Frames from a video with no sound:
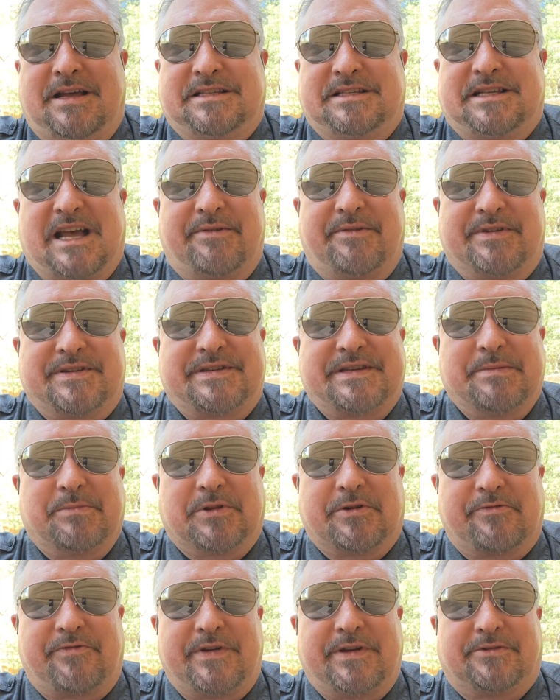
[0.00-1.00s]
It's kind of a
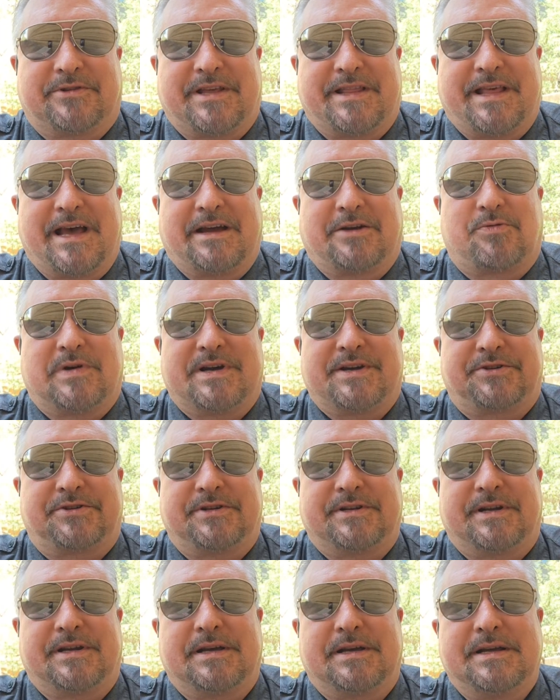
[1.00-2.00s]
similar feel to that
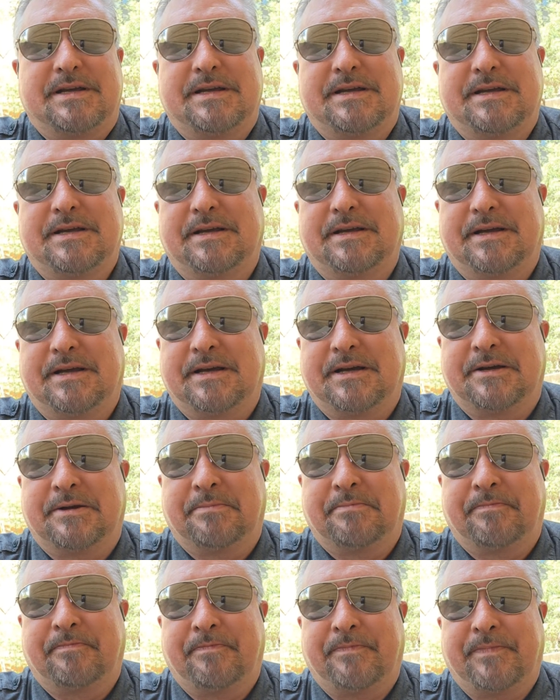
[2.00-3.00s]
question. And